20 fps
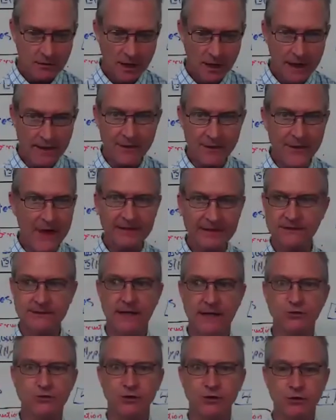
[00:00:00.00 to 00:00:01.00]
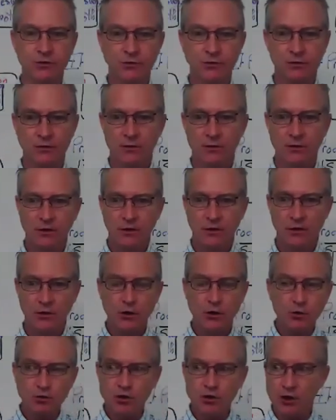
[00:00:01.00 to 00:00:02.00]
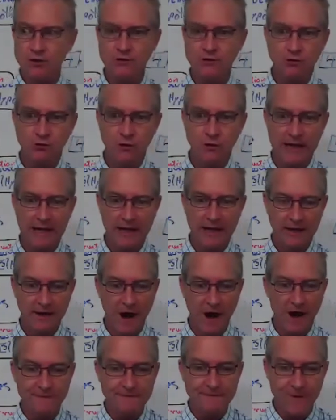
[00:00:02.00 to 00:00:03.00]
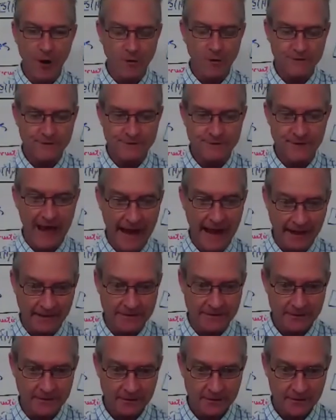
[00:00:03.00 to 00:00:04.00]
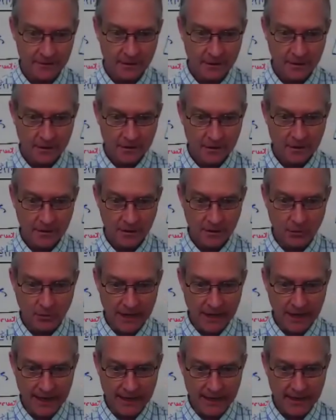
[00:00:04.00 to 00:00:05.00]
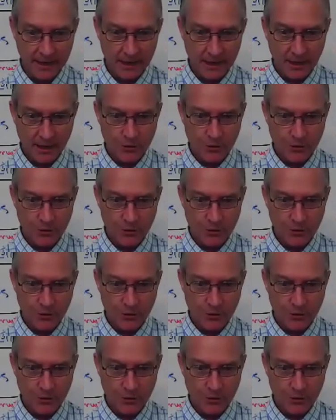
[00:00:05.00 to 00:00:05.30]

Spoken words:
And that's not true. You just created a false fact, okay?